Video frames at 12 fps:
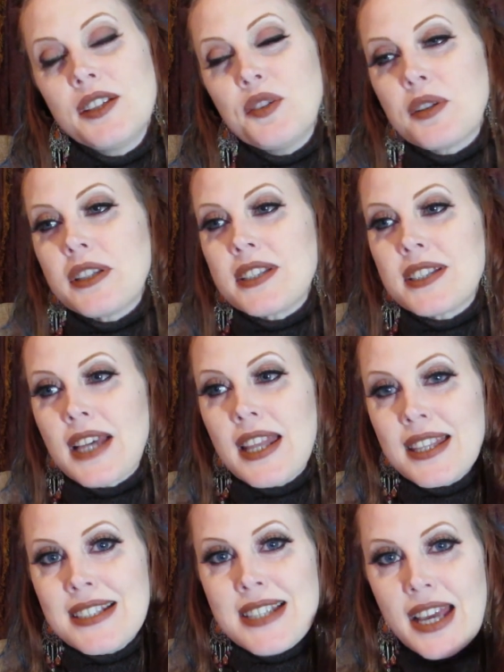you can set
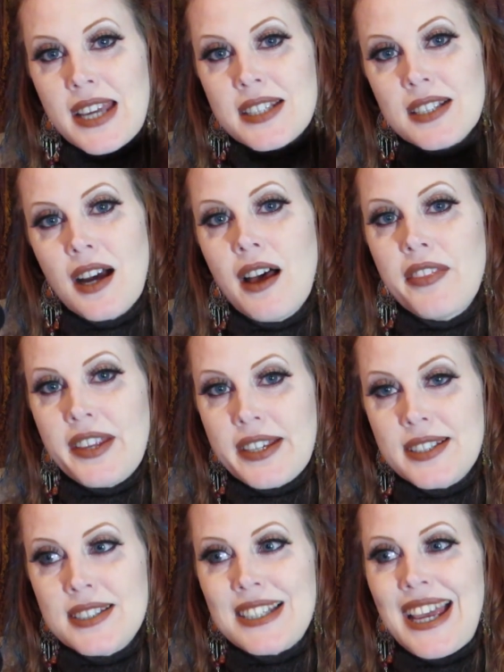the date on this,